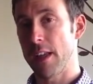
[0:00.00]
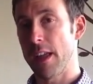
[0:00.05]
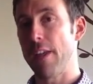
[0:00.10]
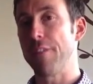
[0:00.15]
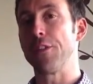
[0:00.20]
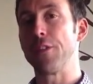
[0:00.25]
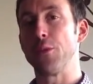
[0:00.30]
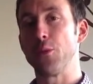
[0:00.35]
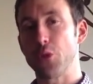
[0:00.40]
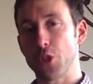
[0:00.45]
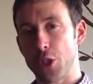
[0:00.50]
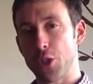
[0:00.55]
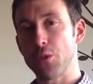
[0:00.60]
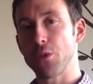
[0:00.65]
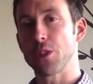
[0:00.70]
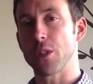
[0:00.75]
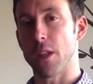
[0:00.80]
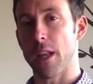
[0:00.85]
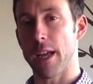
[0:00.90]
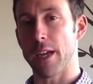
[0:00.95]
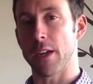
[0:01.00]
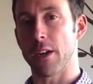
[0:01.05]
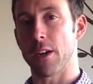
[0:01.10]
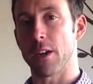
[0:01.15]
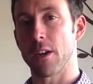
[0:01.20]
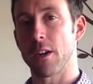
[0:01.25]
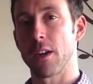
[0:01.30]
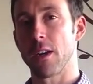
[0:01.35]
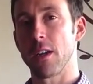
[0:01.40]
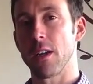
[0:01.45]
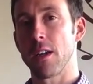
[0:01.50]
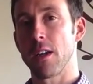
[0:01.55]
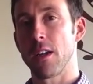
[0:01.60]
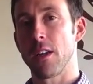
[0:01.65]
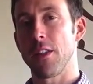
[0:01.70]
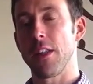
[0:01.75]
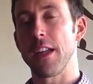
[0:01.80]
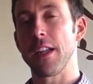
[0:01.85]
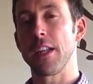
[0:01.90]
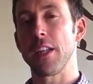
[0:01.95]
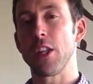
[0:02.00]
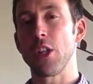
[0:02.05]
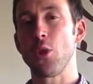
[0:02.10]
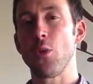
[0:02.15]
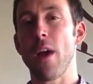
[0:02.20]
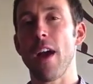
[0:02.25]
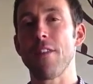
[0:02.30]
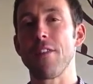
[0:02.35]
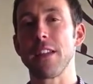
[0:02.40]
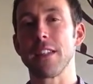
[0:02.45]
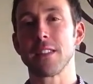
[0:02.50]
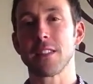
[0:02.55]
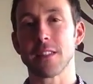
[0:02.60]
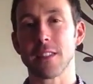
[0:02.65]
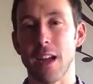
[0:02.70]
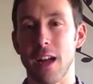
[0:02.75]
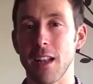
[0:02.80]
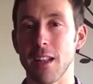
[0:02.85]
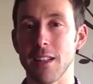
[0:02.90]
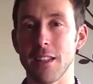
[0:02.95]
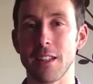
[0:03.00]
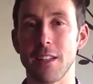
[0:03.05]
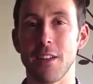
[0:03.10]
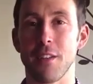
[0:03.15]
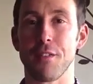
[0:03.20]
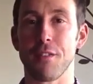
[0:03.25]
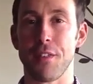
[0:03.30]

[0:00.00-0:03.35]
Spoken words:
If you choose to like her, then you have a solid